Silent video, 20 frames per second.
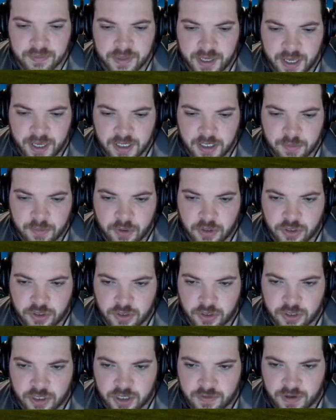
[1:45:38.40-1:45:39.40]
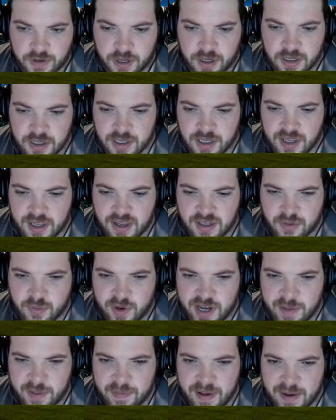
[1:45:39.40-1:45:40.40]
It is a ball draw so far. There's a
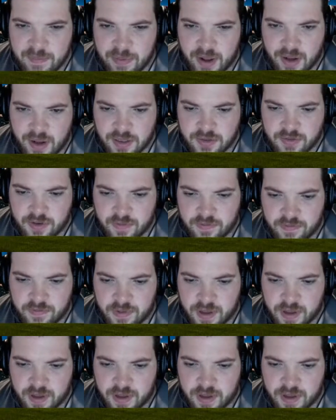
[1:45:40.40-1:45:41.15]
really bad pass from